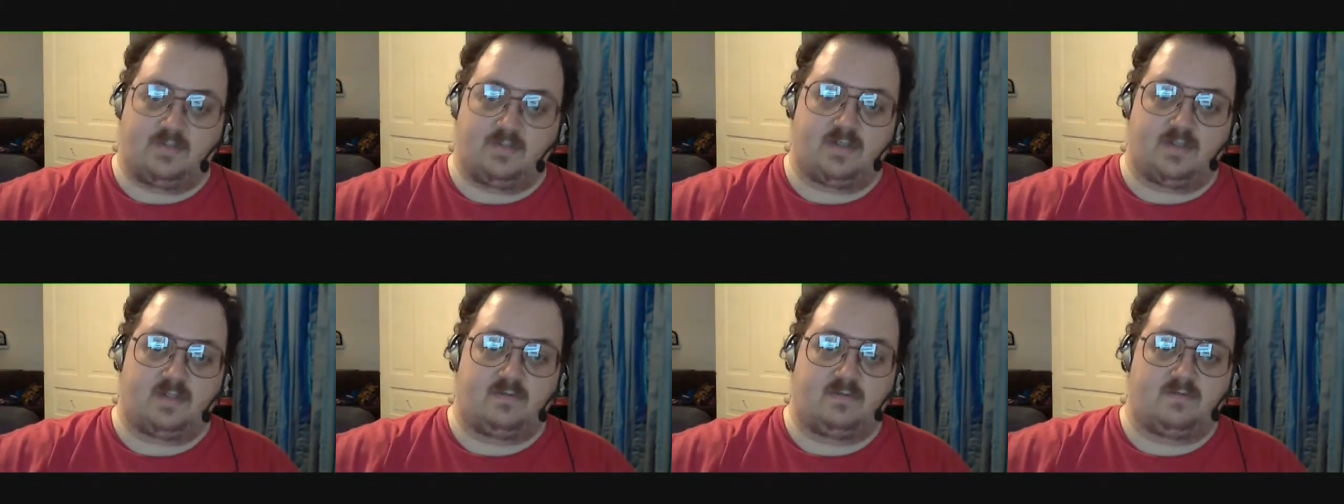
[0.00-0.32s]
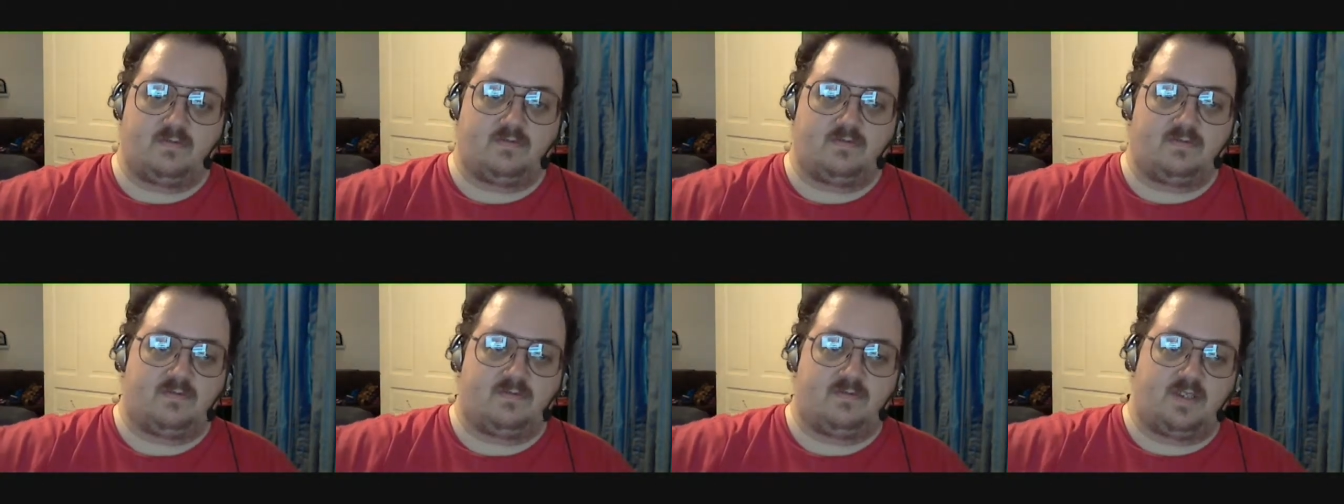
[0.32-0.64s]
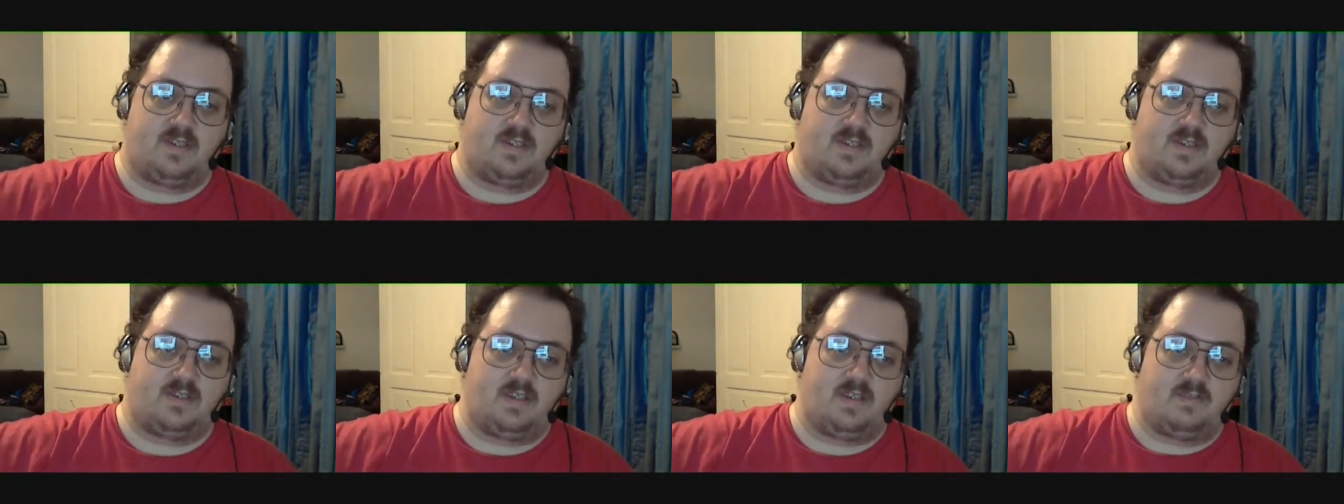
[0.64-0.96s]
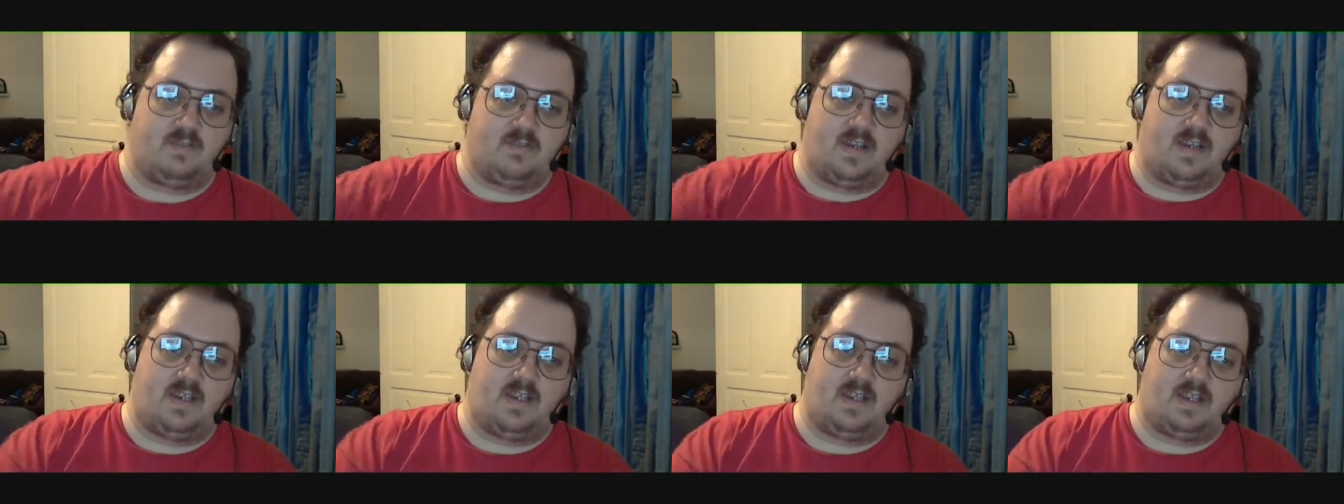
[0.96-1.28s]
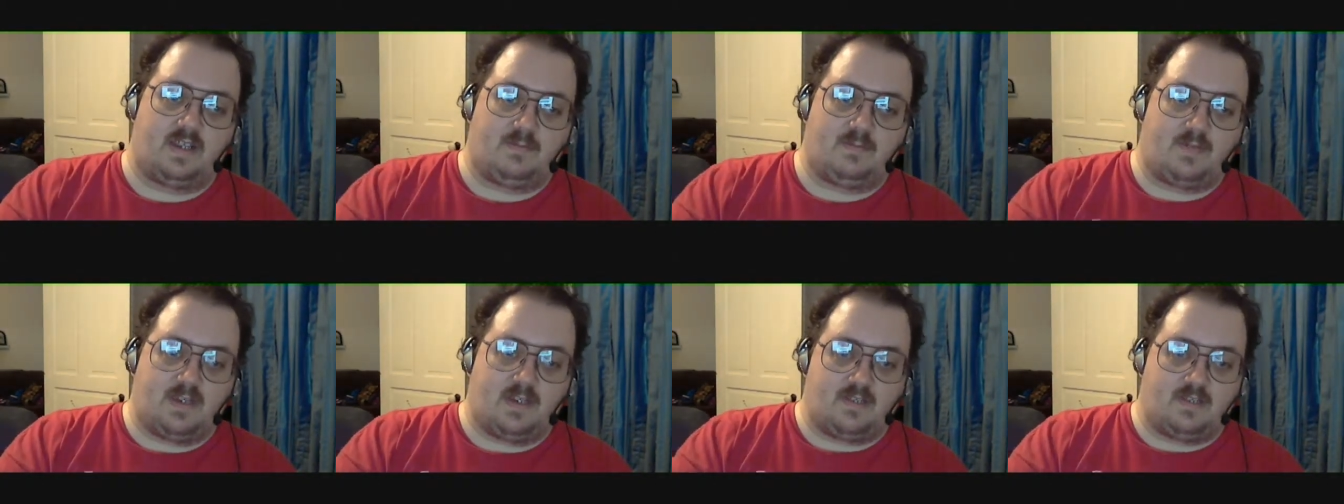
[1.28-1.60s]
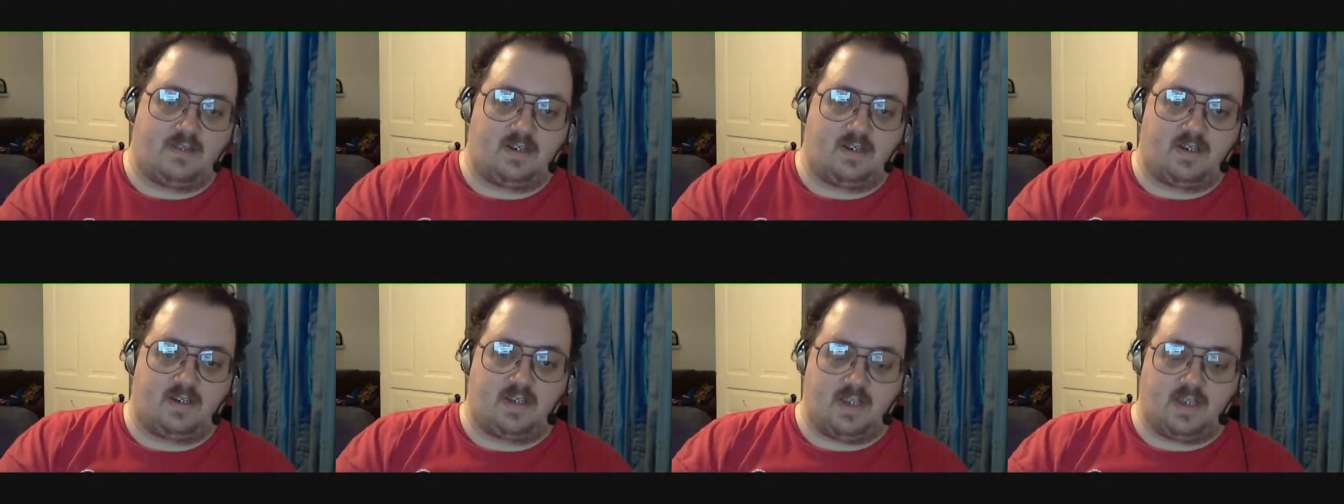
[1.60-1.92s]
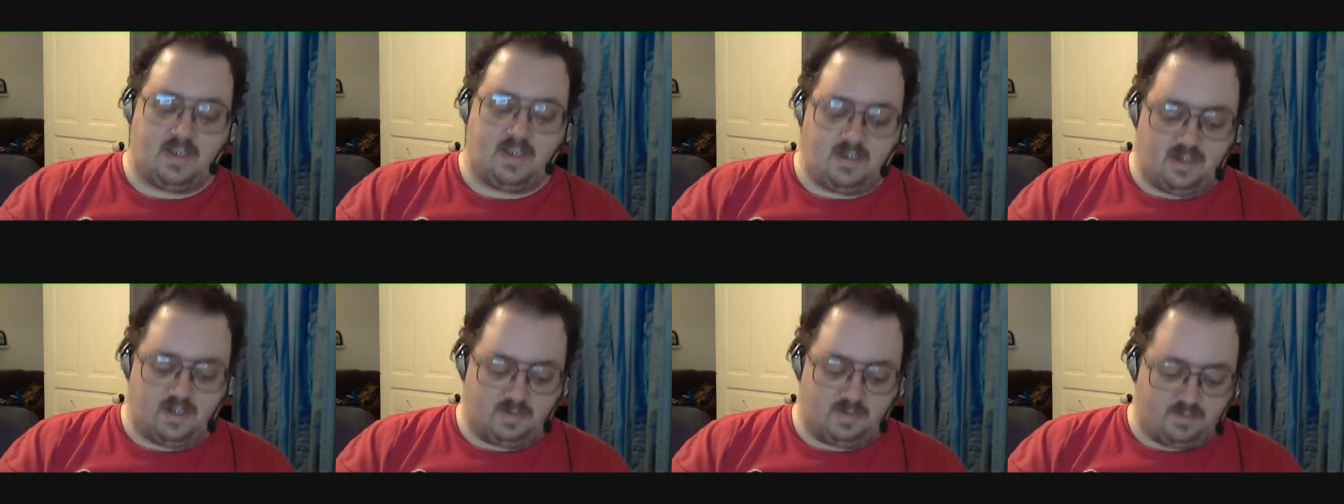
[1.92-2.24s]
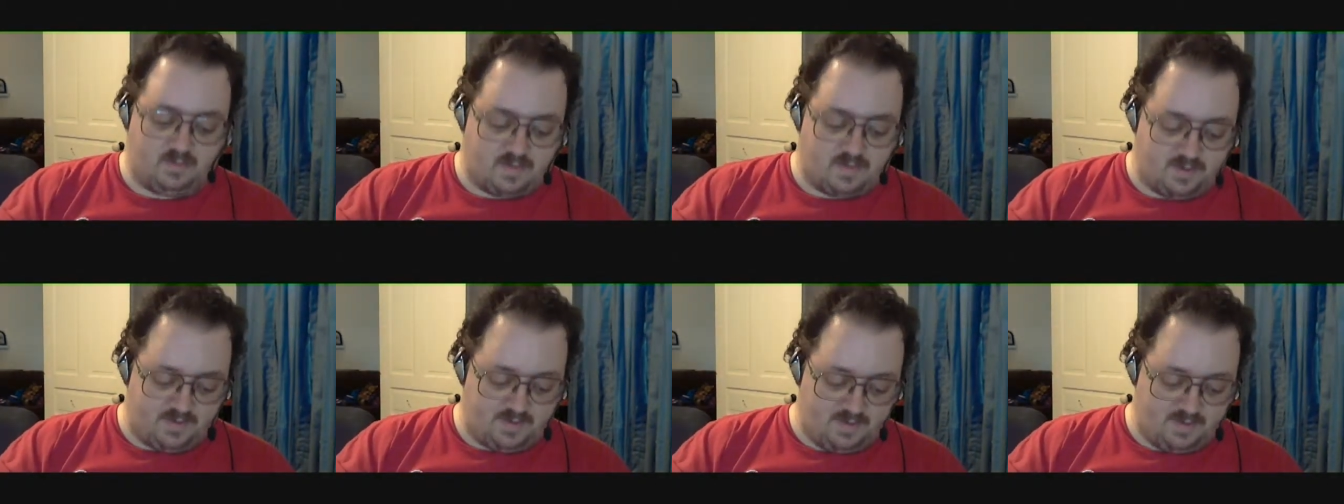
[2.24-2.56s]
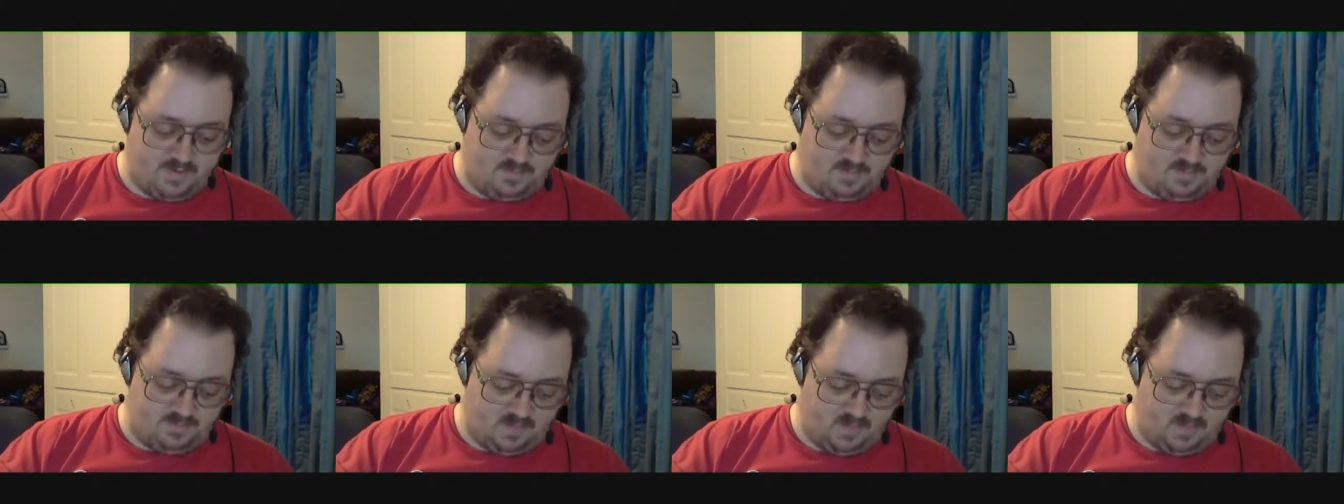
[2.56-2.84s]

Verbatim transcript: so Tennessee Valley, I'm starting to catch up with you.